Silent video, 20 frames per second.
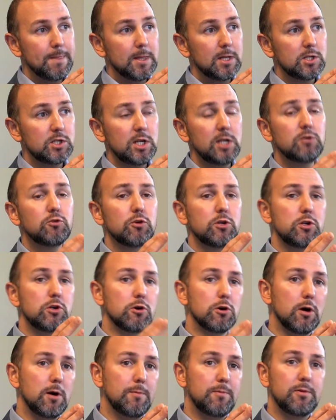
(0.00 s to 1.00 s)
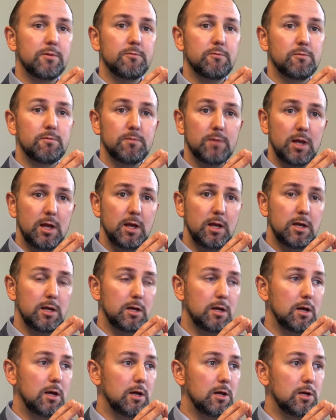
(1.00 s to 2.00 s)
Central Europe
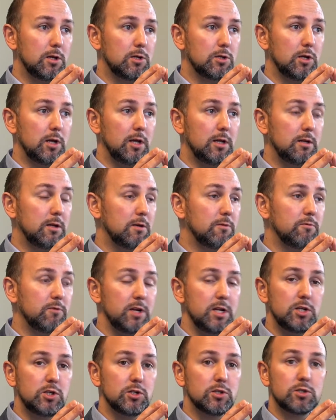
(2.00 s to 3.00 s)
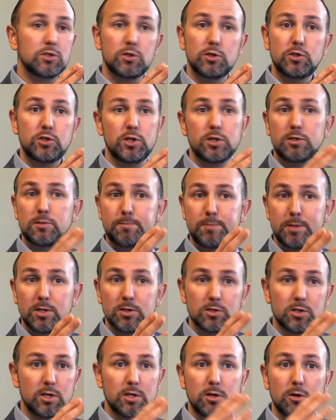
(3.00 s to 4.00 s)
and regions such as
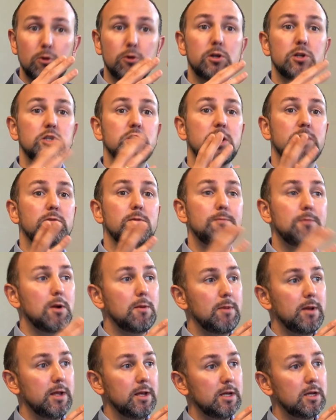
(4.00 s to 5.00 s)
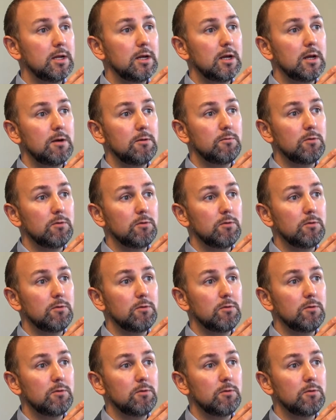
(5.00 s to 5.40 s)
Pilsen or the Czech Republic